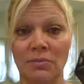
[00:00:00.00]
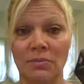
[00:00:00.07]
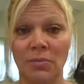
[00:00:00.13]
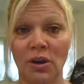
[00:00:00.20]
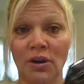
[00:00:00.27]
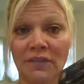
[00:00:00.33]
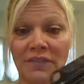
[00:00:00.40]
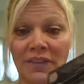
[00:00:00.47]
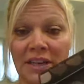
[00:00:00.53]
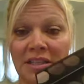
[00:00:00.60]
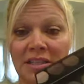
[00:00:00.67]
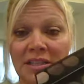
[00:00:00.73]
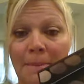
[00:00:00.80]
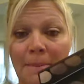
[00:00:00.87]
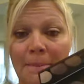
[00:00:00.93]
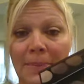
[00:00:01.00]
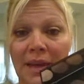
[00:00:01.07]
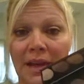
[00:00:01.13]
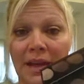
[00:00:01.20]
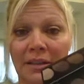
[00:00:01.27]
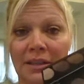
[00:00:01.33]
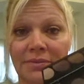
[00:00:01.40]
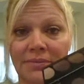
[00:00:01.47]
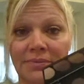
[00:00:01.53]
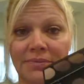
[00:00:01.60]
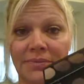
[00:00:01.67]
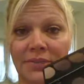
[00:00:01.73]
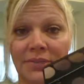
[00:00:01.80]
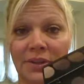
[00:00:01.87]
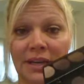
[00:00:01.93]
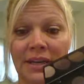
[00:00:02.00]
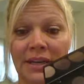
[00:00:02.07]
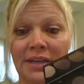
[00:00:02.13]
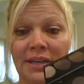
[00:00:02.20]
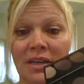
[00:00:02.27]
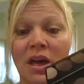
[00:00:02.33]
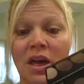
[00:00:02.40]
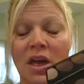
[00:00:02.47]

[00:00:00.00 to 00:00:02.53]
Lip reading: perfect palette. Okay?